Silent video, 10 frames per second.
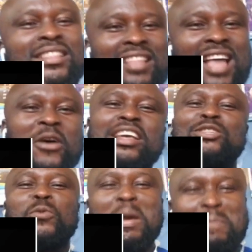Now
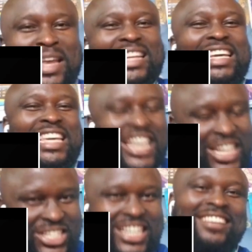he's whipping in the
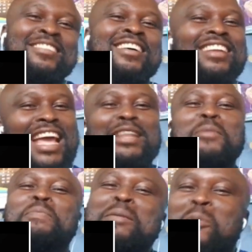kitchen like the
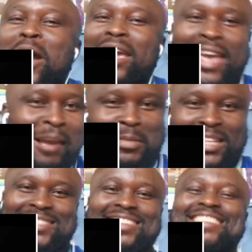big boy
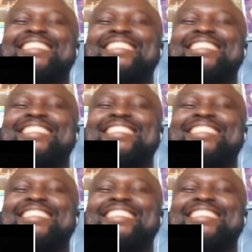chemist.